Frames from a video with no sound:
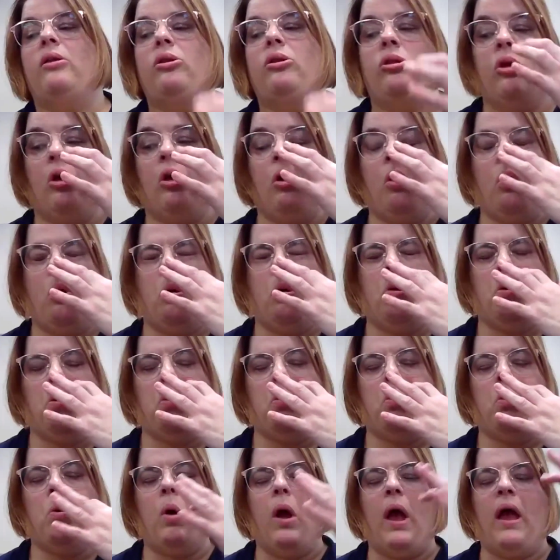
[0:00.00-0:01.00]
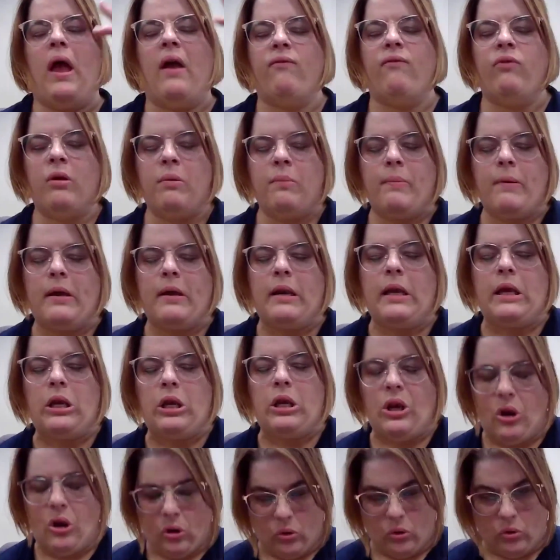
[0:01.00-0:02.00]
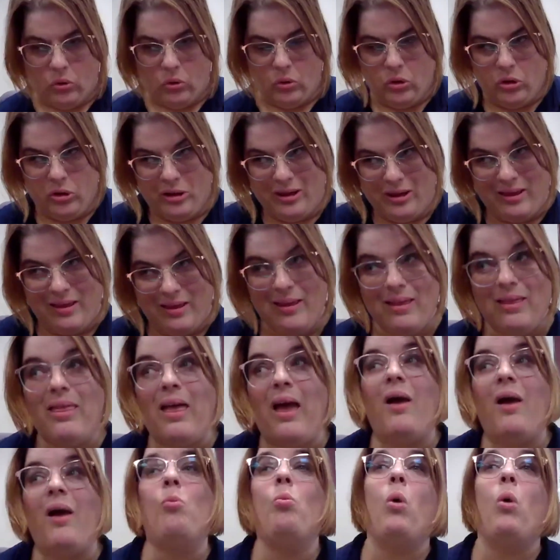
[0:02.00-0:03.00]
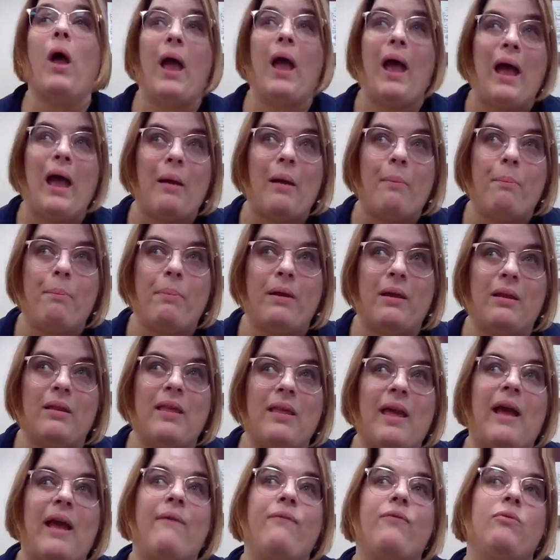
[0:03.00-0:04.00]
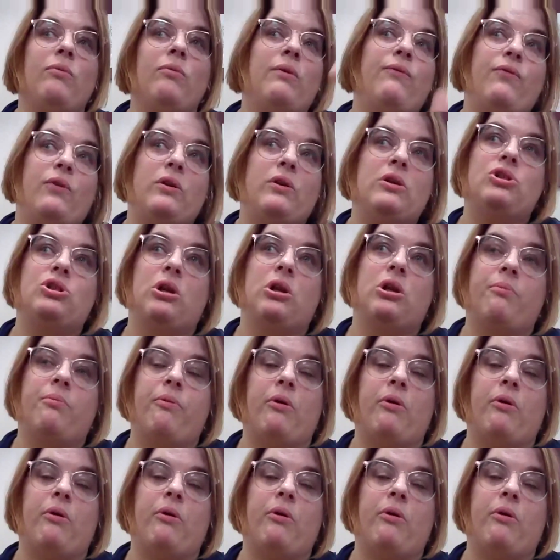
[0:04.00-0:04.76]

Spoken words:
so everybody knows that what happened after we finished our